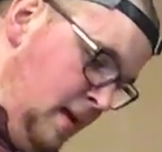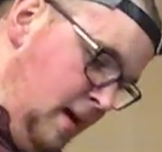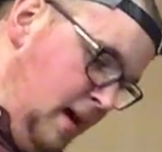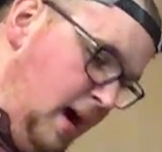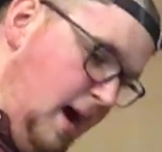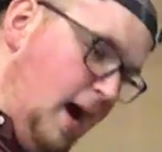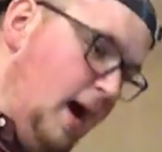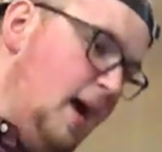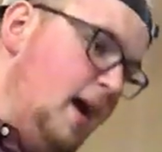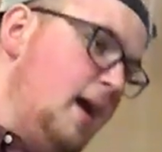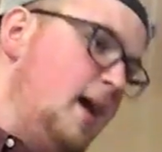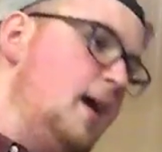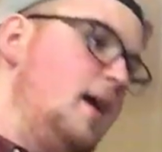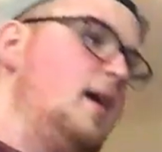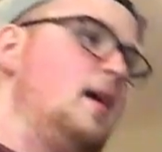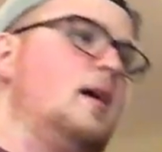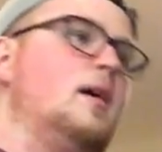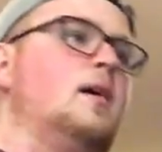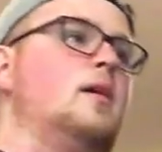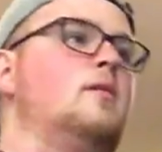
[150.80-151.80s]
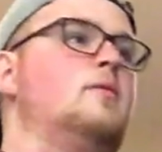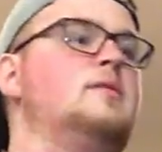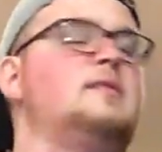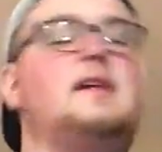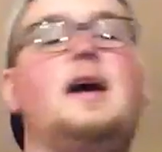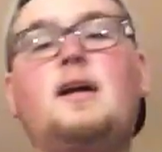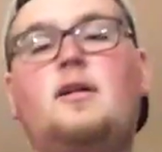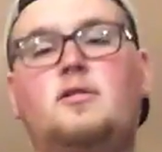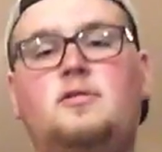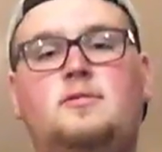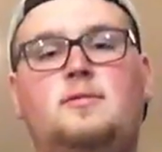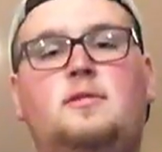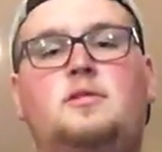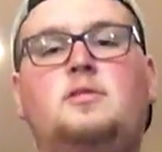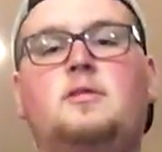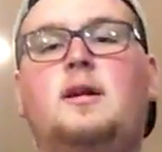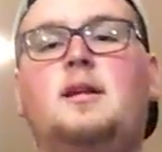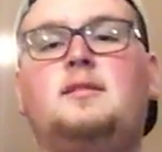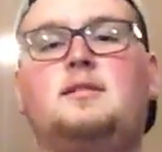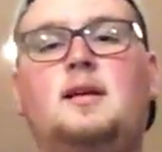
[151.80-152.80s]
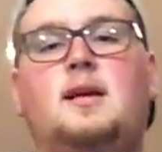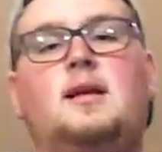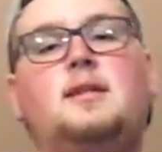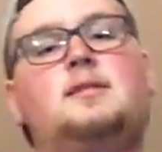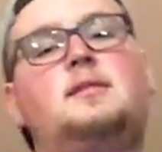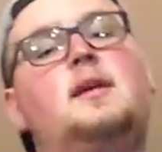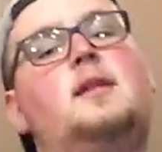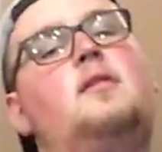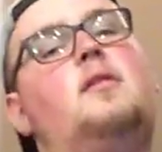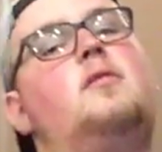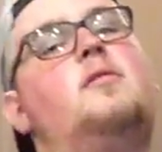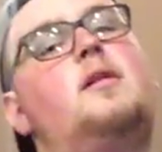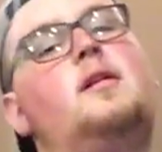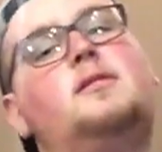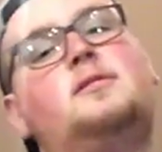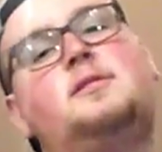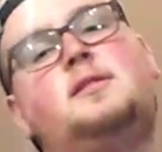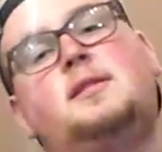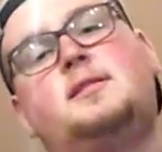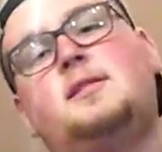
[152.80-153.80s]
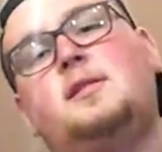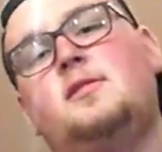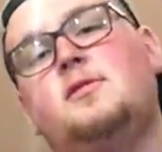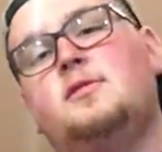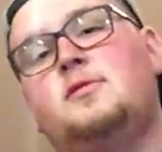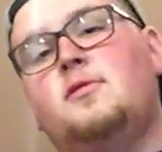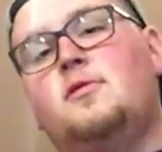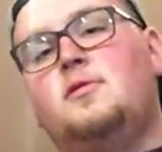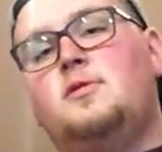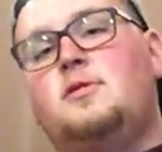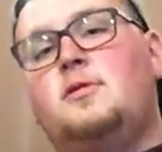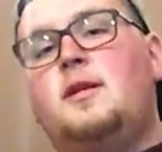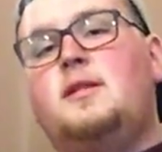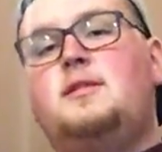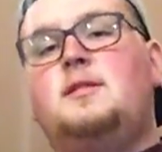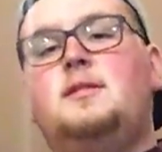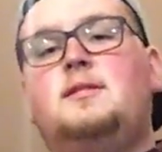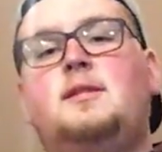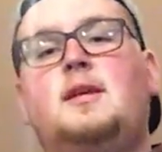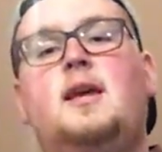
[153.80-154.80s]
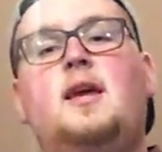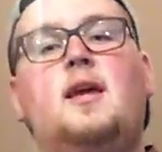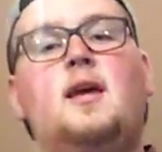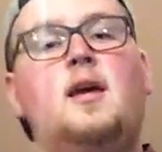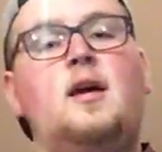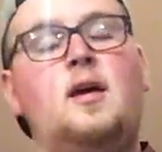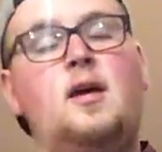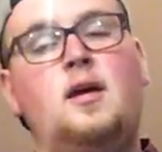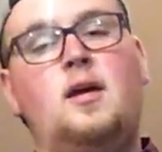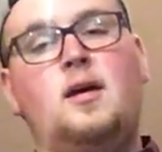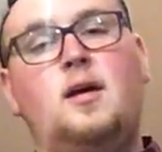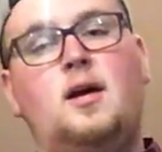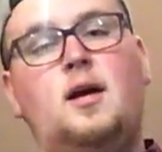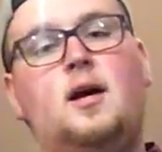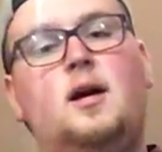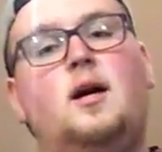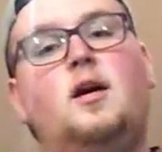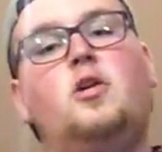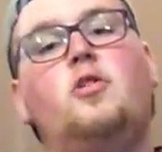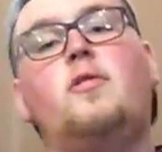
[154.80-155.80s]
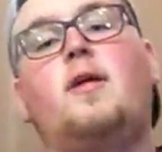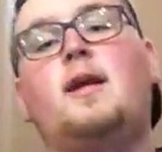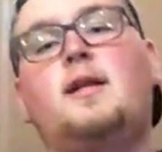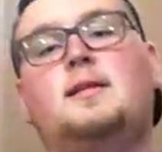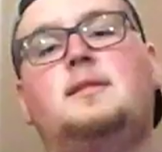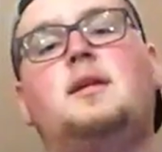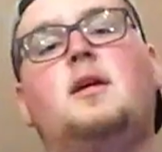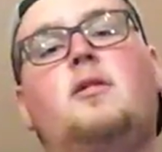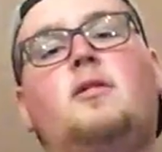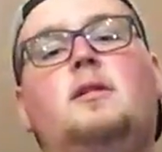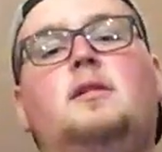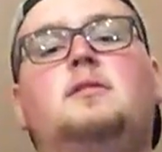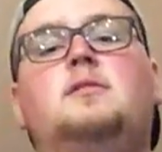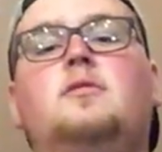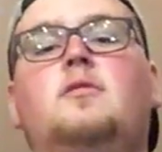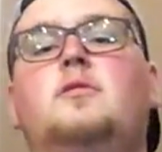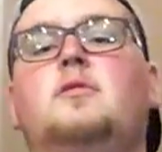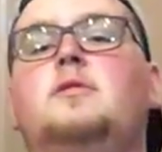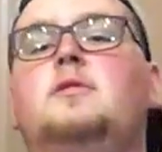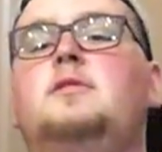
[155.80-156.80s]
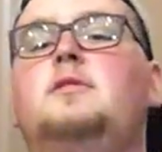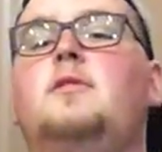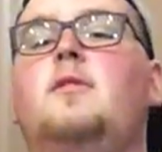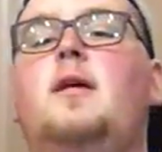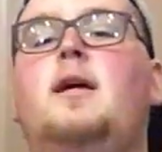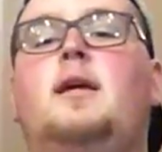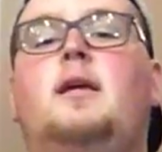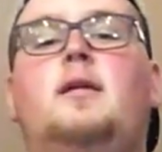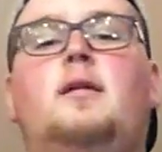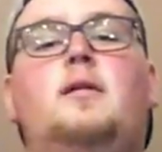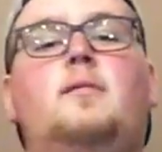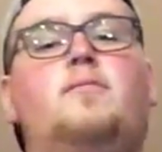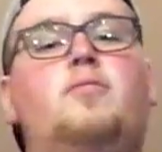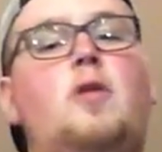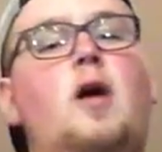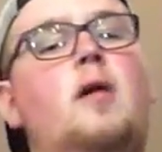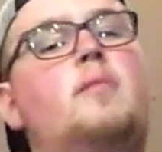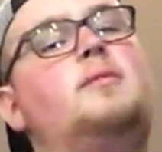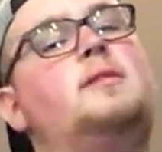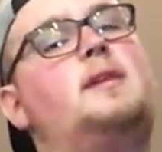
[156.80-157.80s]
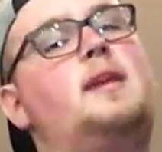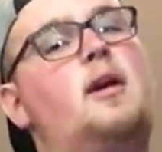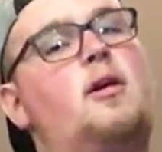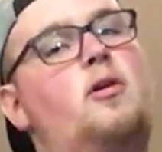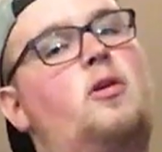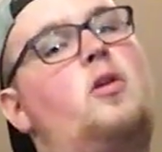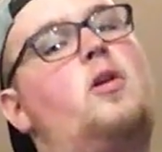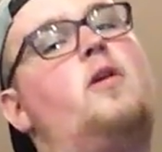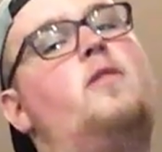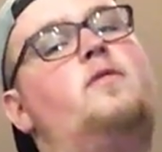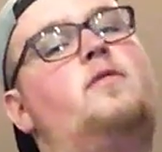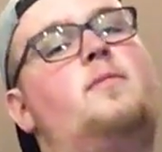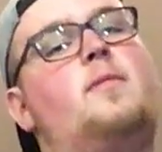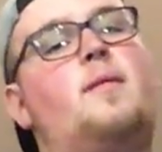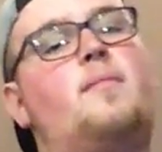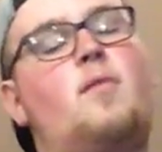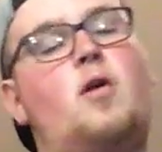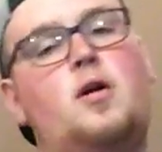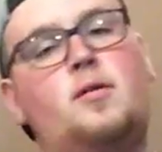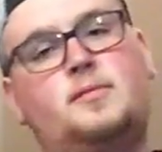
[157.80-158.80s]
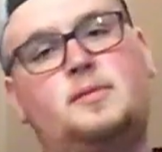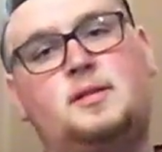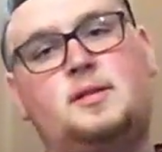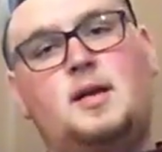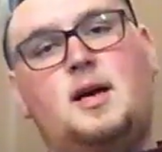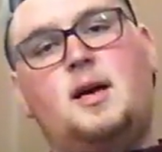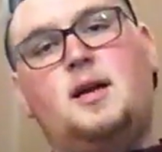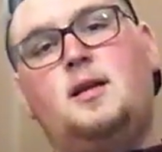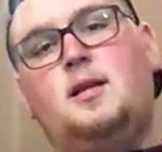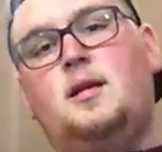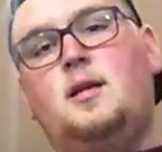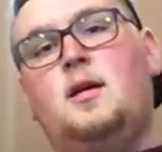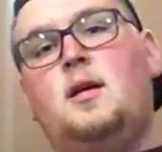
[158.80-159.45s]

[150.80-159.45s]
I was diagnosed with Tourette's, like I said, when I was 16 years old. Tourette's is a hereditary disorder, so I probably carried it on from my mom's side,